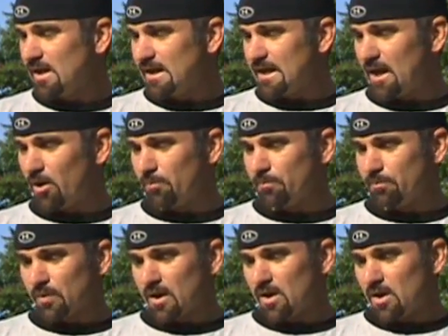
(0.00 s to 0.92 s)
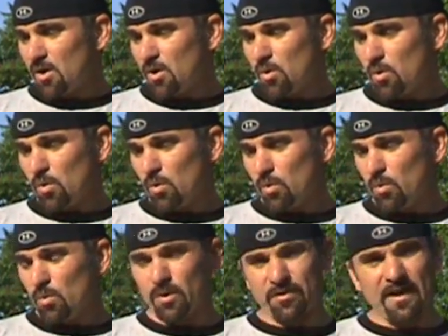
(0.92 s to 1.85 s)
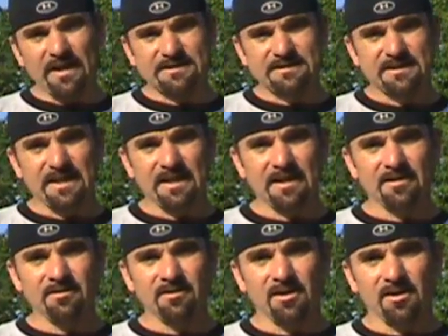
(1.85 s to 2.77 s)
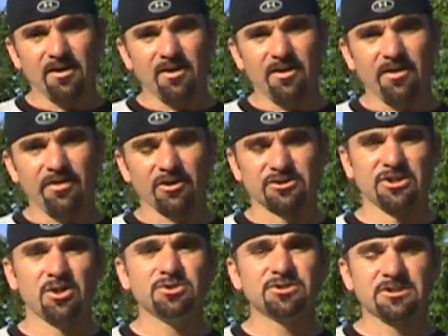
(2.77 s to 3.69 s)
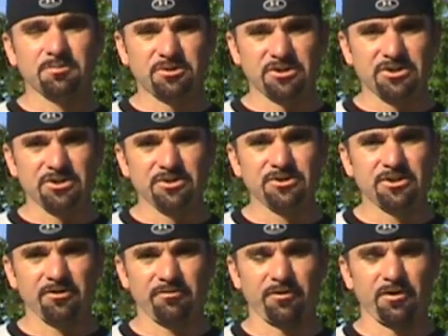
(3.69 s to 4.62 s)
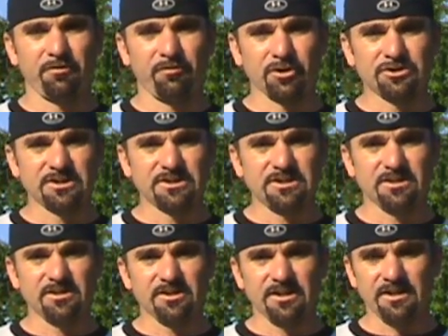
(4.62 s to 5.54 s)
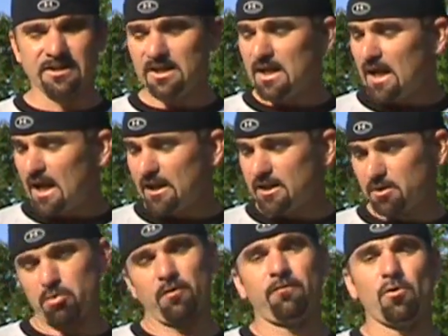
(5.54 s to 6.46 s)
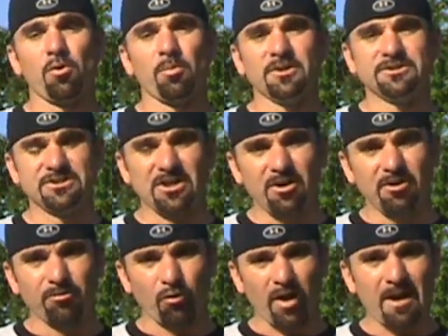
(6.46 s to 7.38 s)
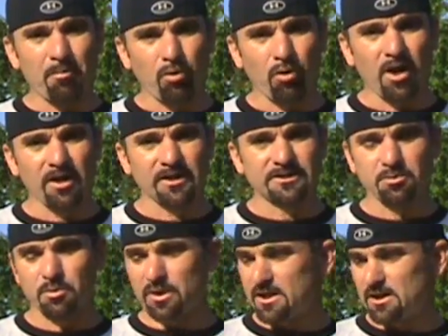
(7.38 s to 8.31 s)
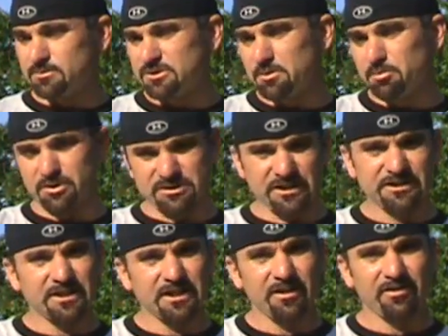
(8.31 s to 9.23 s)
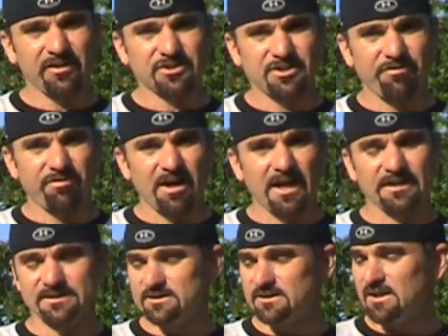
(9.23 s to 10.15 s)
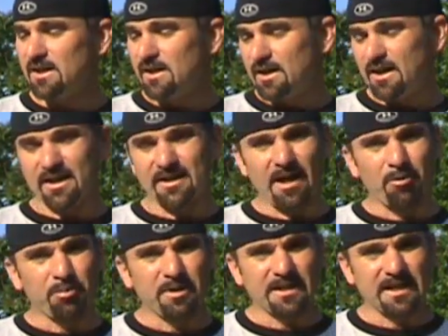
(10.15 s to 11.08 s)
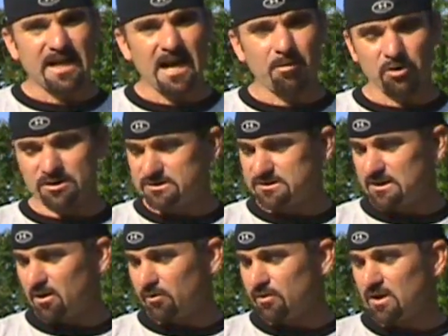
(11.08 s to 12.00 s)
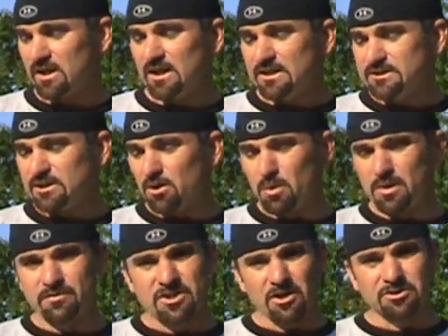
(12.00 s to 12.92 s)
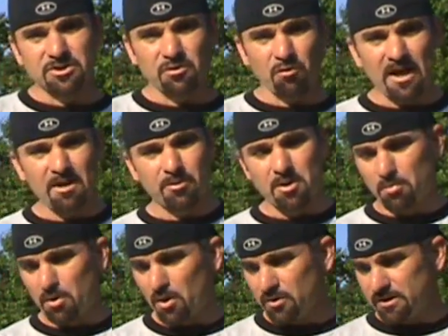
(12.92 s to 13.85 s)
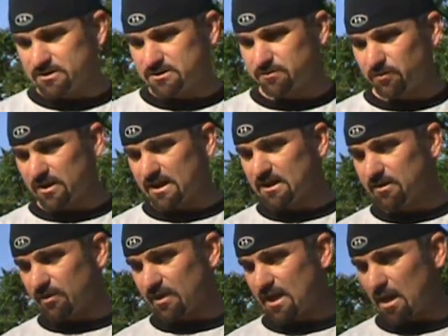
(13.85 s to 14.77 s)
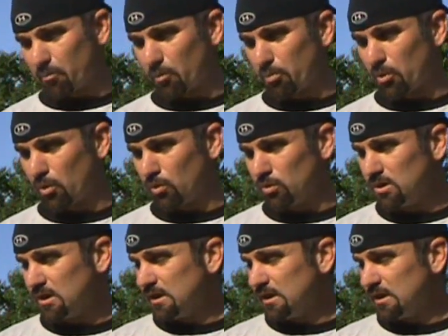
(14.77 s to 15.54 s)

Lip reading: Now, with that said, there's no substitution for the versatility and the performance of RAM products when it comes to positioning the device, and that would be the camera itself. So we've chosen RAM components for the end of the camera pole.